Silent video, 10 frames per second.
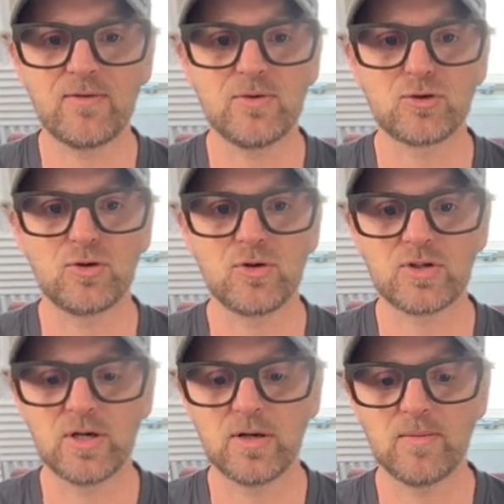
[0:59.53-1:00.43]
If you
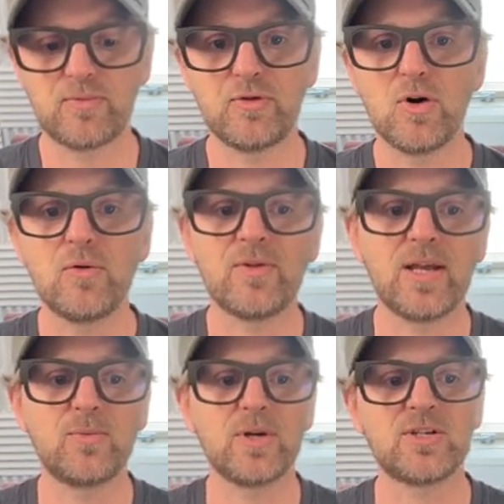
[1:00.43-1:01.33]
search Pro,
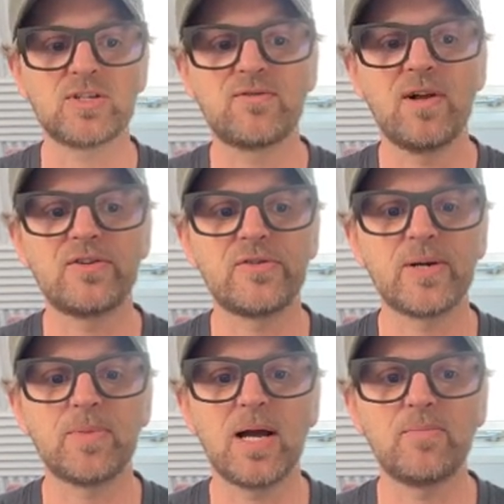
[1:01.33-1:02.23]
then we're just
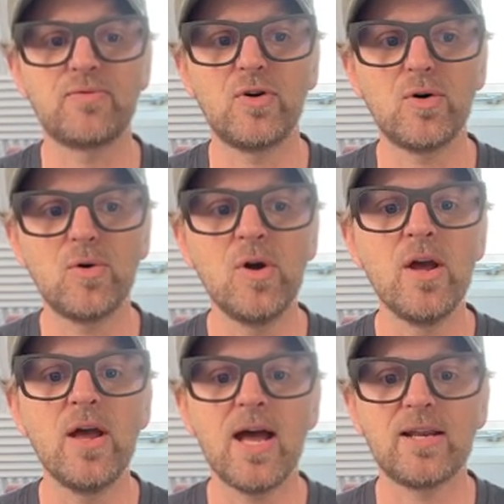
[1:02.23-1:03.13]
filtering by Pro
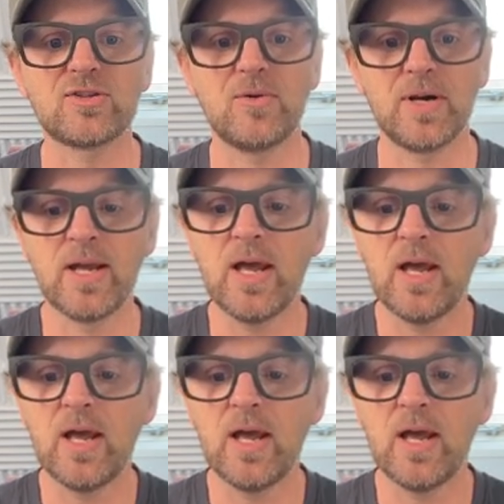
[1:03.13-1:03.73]
and so on.